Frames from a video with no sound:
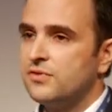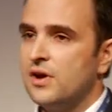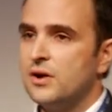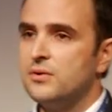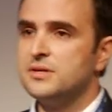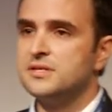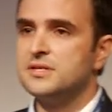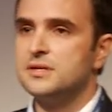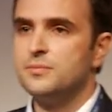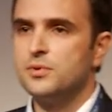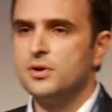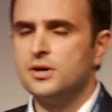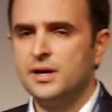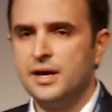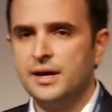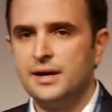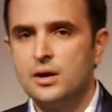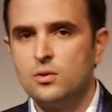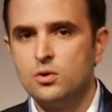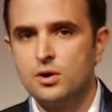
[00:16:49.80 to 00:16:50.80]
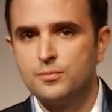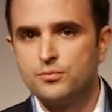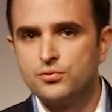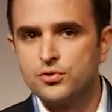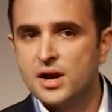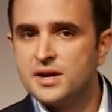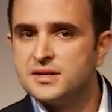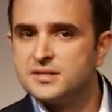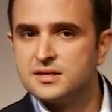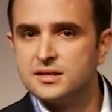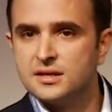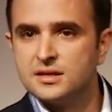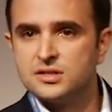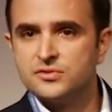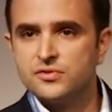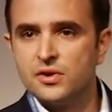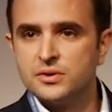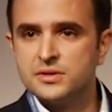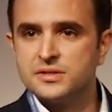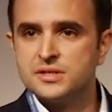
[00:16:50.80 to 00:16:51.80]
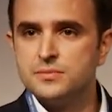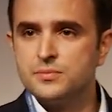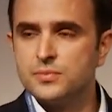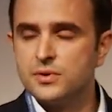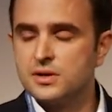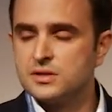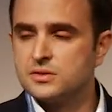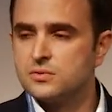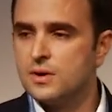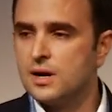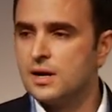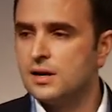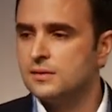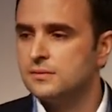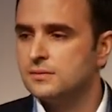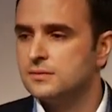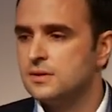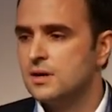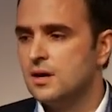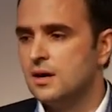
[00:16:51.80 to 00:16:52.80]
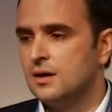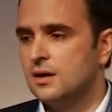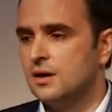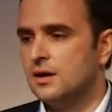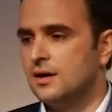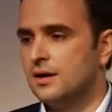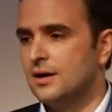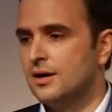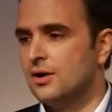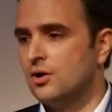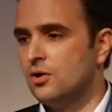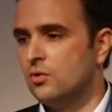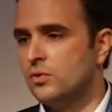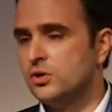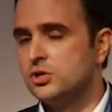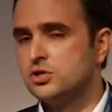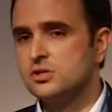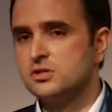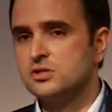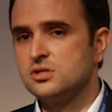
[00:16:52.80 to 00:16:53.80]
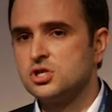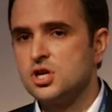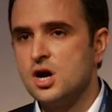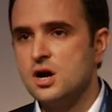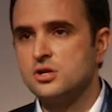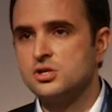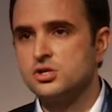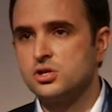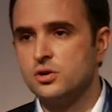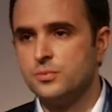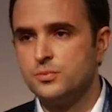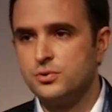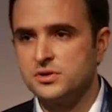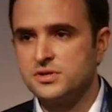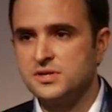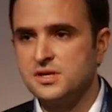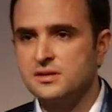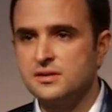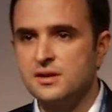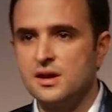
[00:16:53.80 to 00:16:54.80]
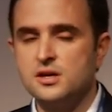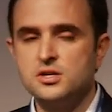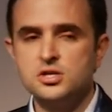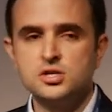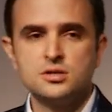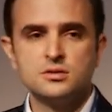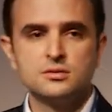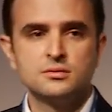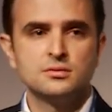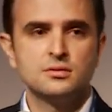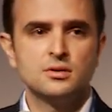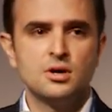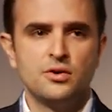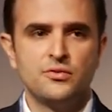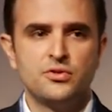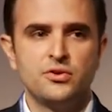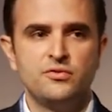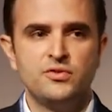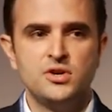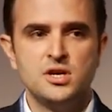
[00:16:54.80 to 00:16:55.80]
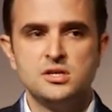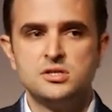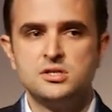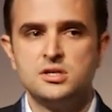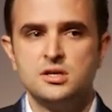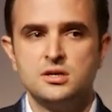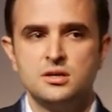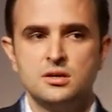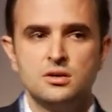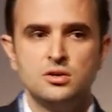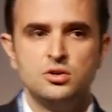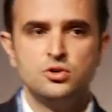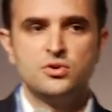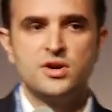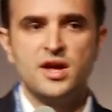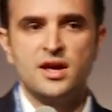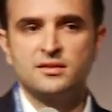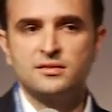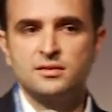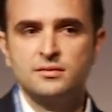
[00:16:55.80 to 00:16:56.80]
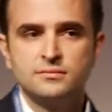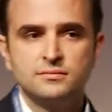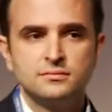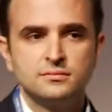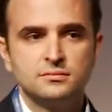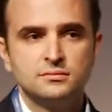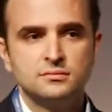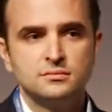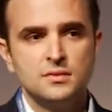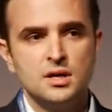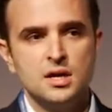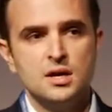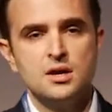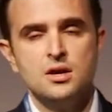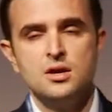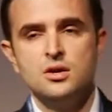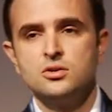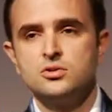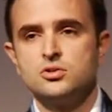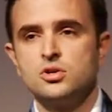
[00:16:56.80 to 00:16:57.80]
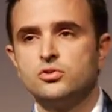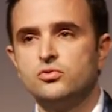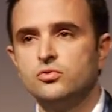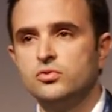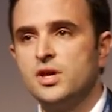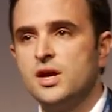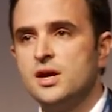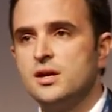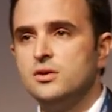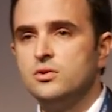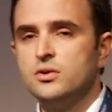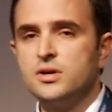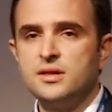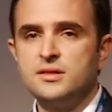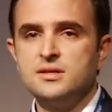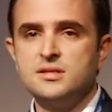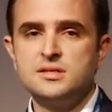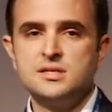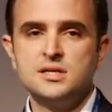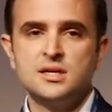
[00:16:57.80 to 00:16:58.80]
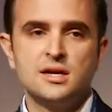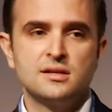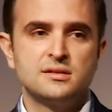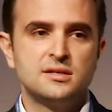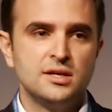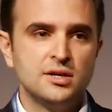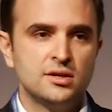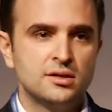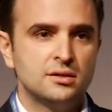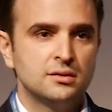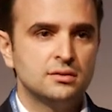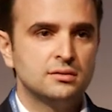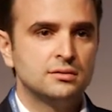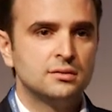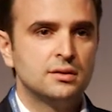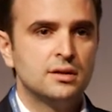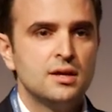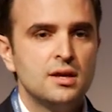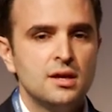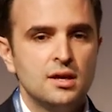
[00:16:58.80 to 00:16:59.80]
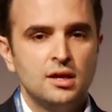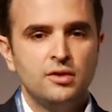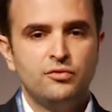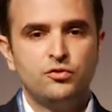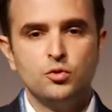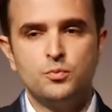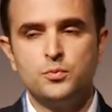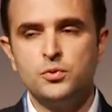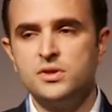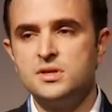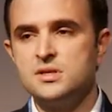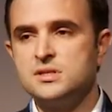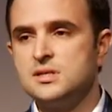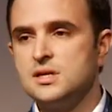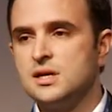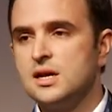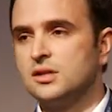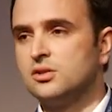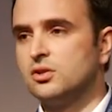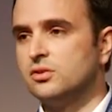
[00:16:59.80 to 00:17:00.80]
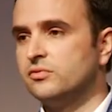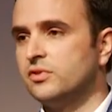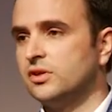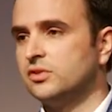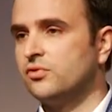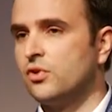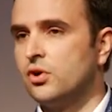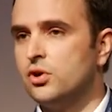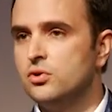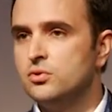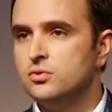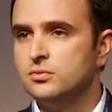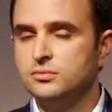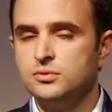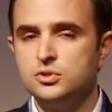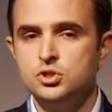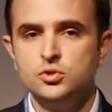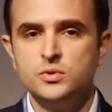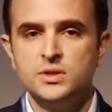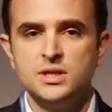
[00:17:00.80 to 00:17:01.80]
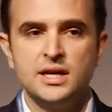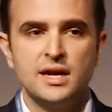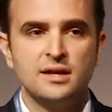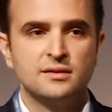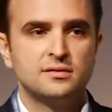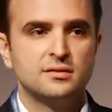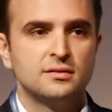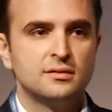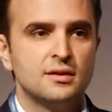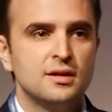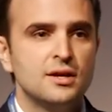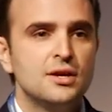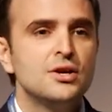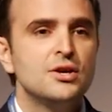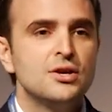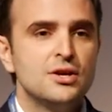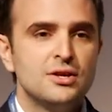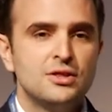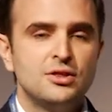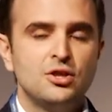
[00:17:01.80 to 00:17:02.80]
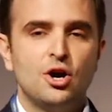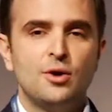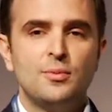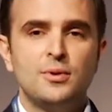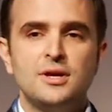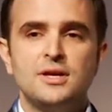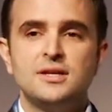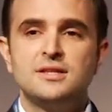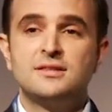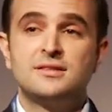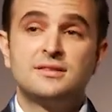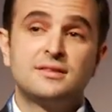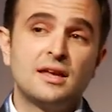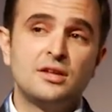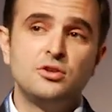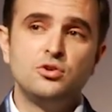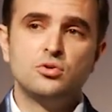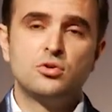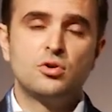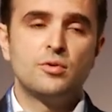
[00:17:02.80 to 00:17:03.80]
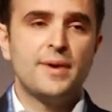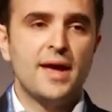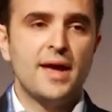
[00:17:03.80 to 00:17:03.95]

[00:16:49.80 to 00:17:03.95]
very simple, and our pricing is very simple as well. We just charge a percentage of the VAT you get. So today, you get this ticket here. If you put this ticket on VAT4U, you will get normally 10 euro